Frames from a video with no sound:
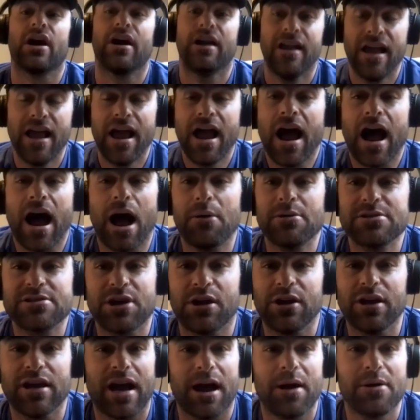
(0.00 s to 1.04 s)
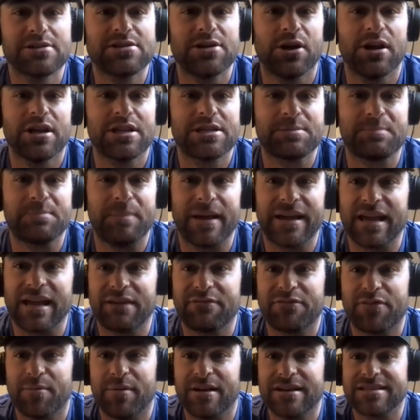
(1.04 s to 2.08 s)
I was only, I was only speaking
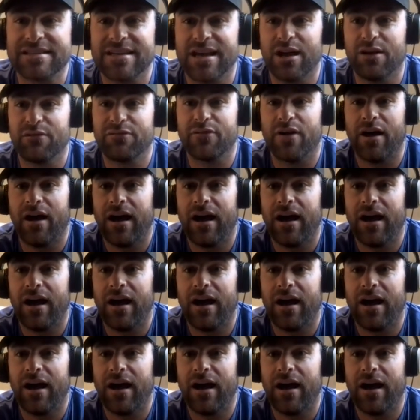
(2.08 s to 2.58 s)
for myself.